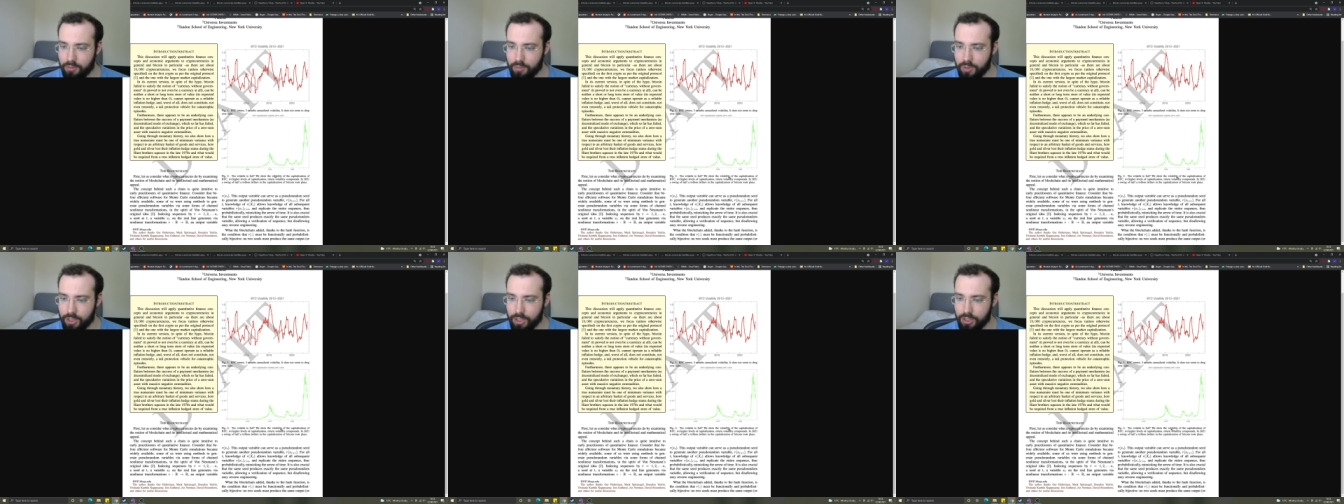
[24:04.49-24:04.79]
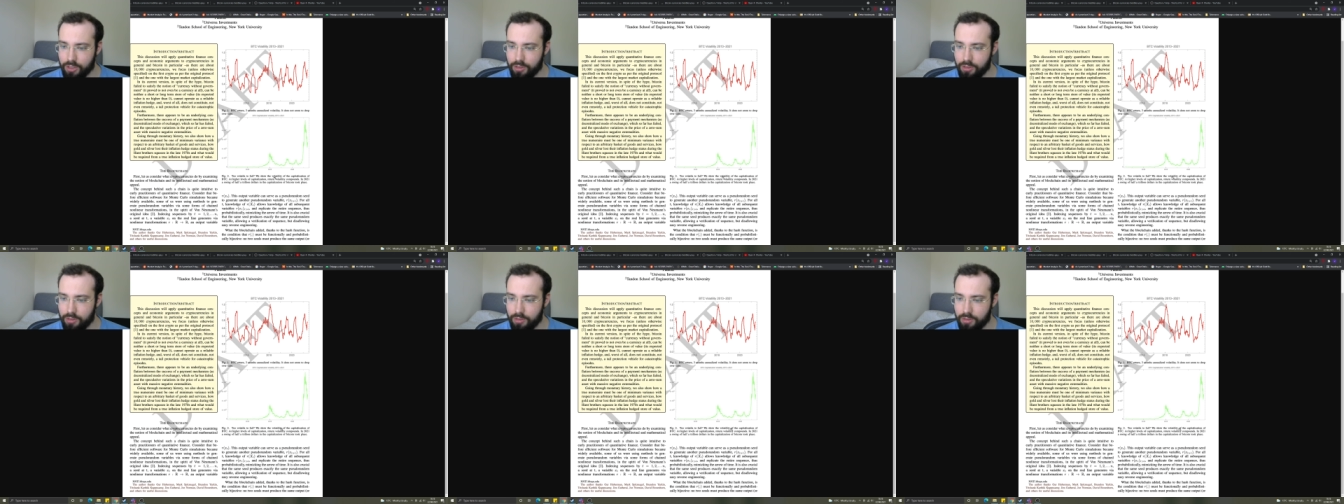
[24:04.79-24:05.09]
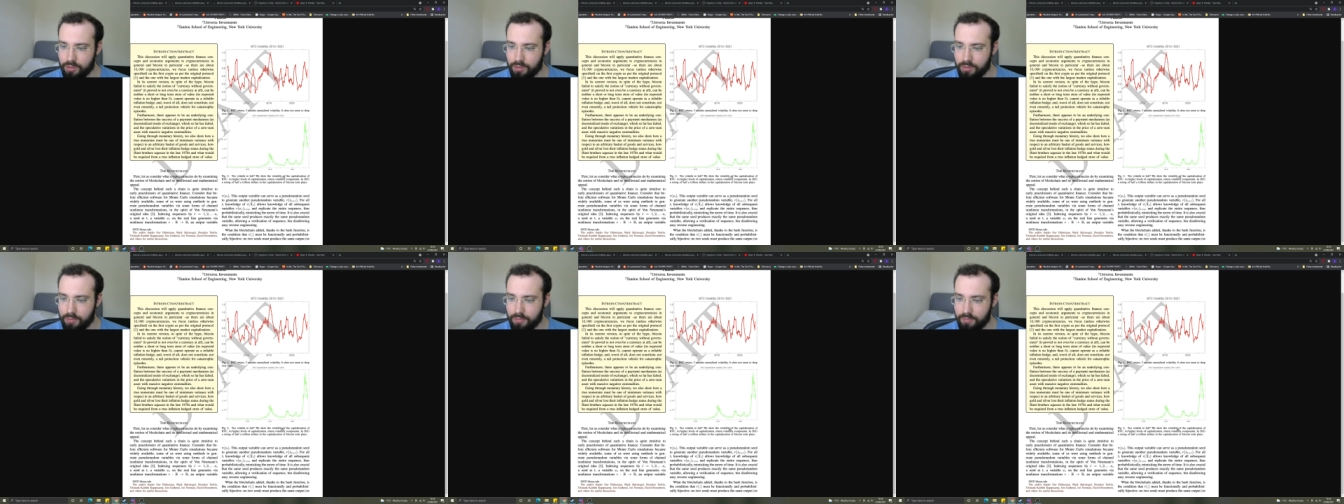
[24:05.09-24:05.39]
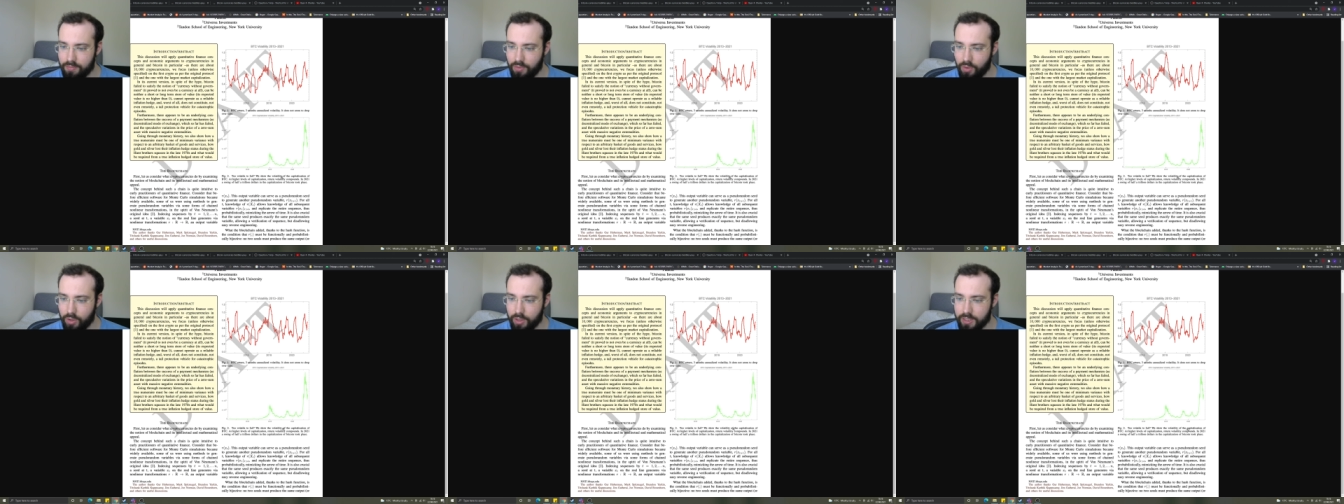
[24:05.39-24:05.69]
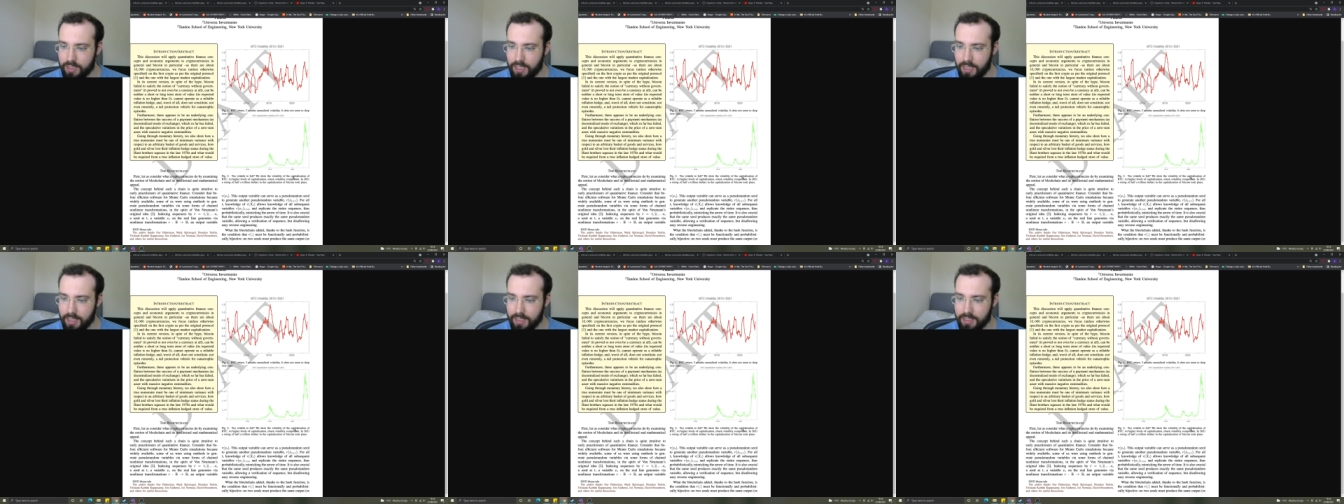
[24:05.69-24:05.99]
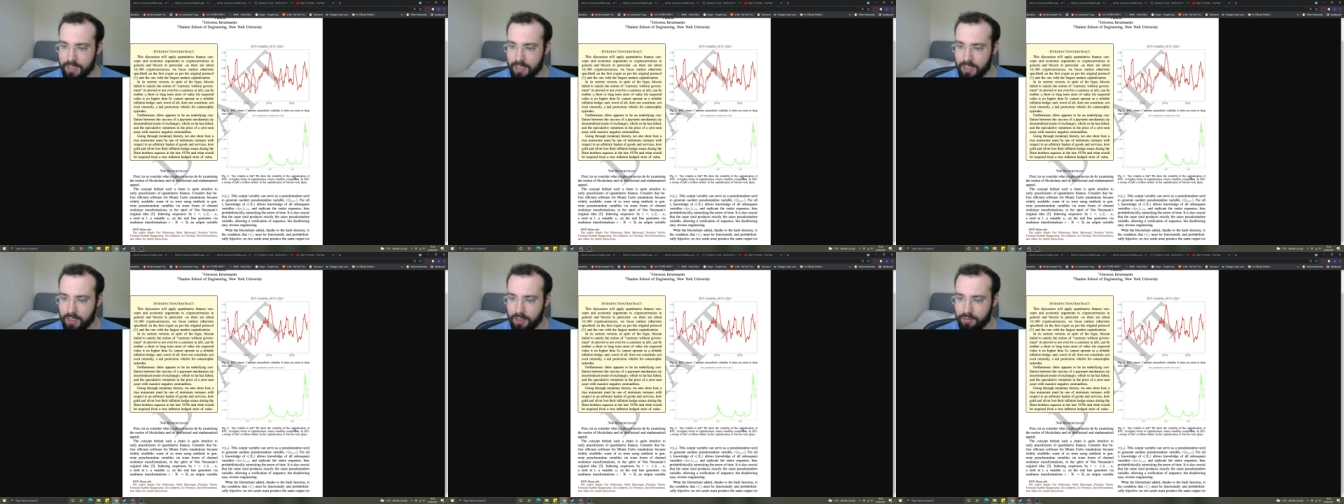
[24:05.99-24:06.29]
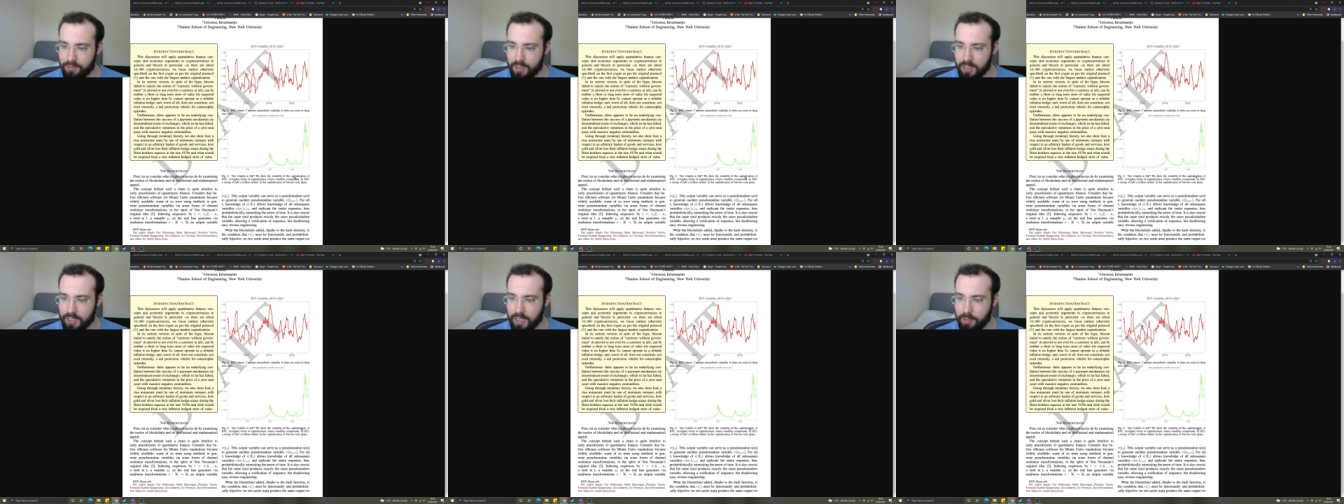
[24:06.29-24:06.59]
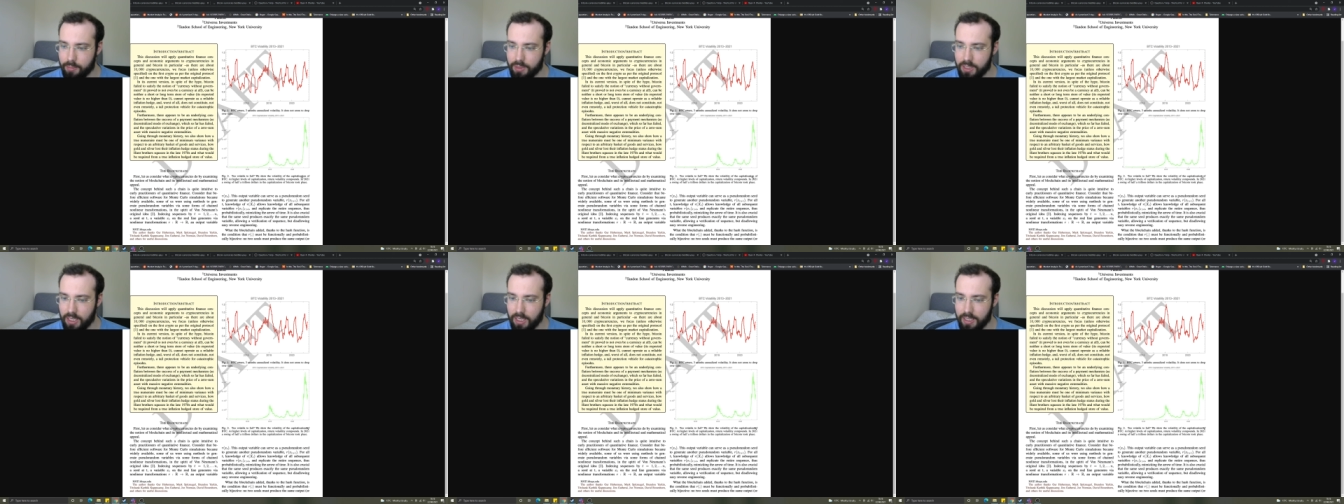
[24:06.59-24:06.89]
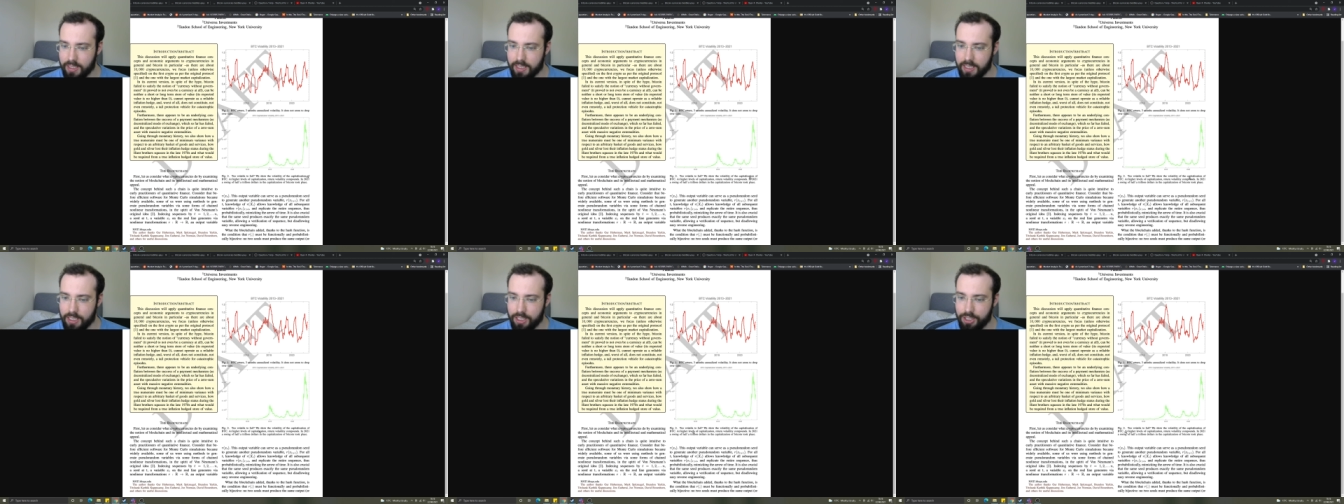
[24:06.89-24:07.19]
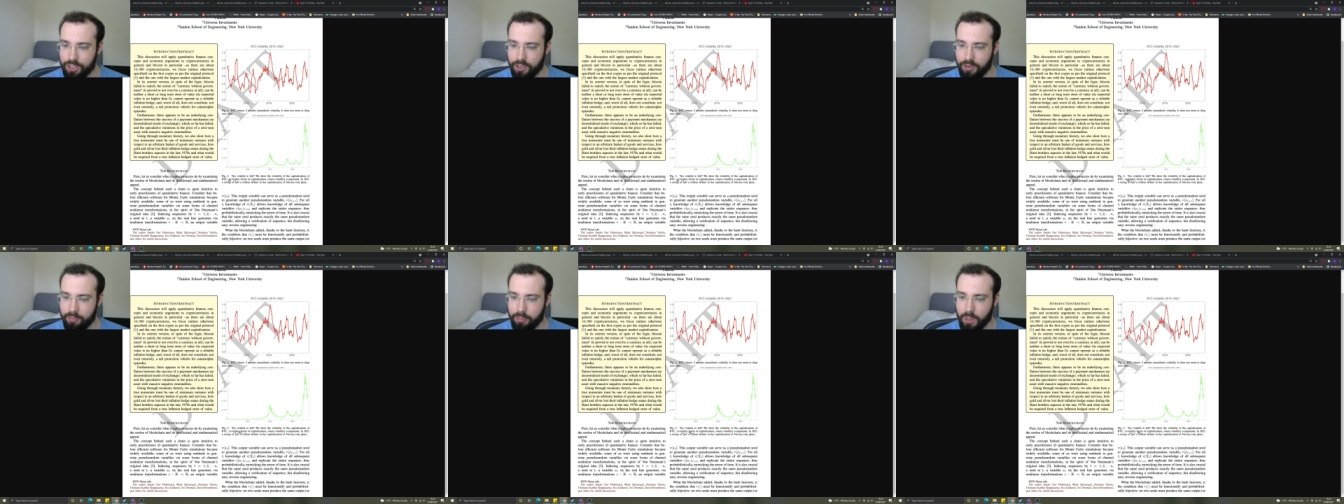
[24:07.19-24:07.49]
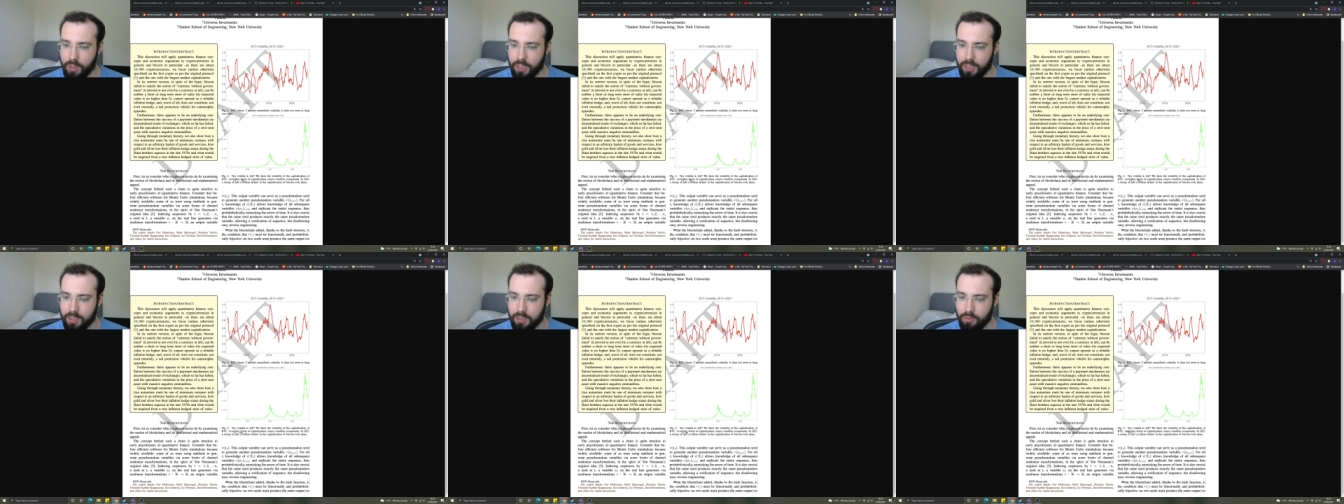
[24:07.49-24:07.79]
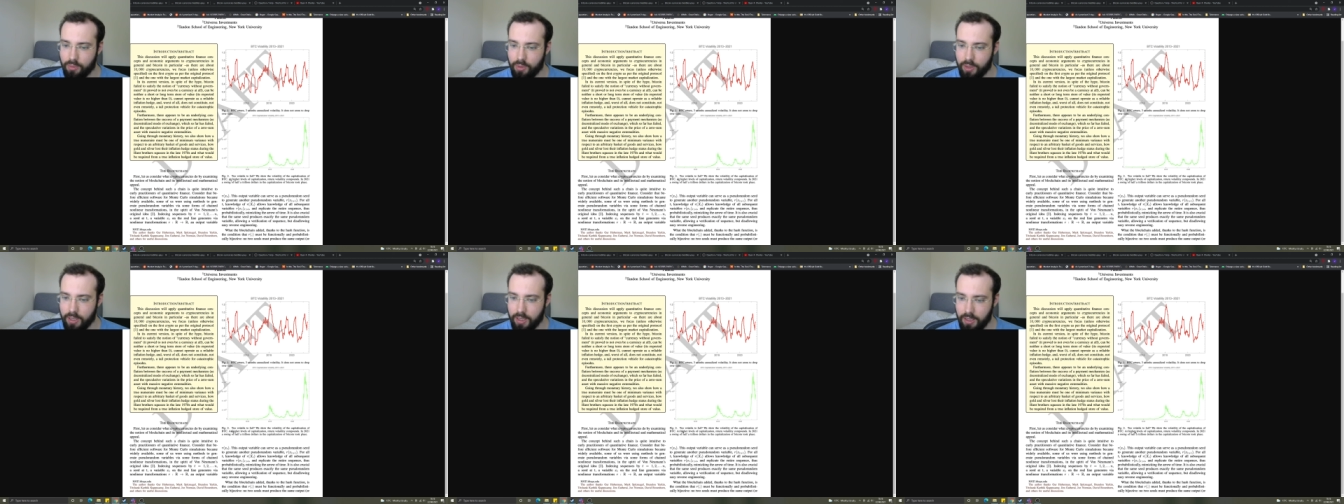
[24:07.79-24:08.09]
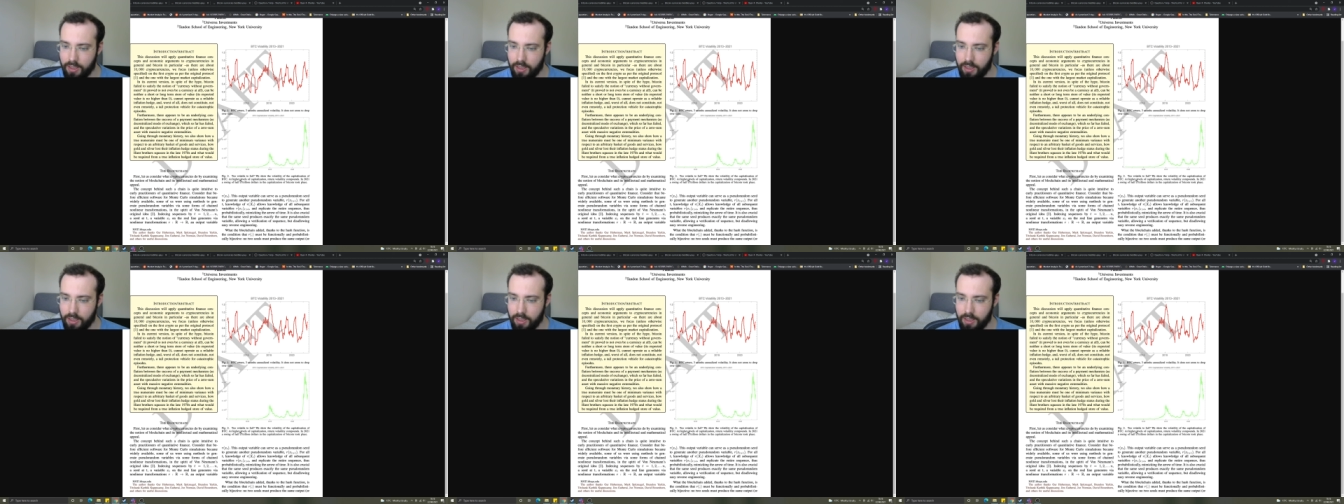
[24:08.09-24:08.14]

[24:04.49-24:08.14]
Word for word: Show volatility of the capitalization of Bitcoin.